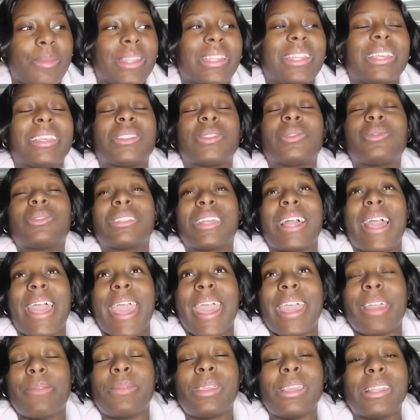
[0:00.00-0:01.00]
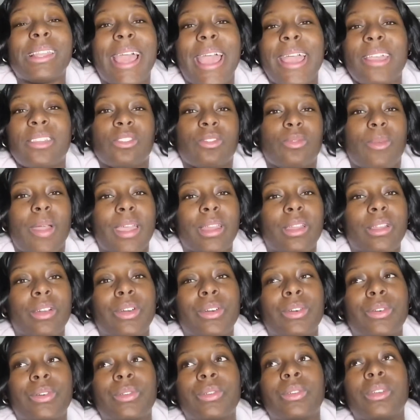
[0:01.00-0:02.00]
and then as soon as I had him, he latched right
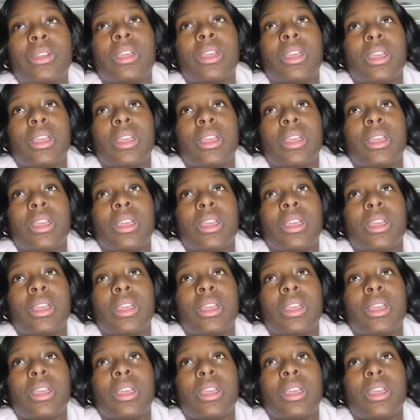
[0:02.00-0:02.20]
on.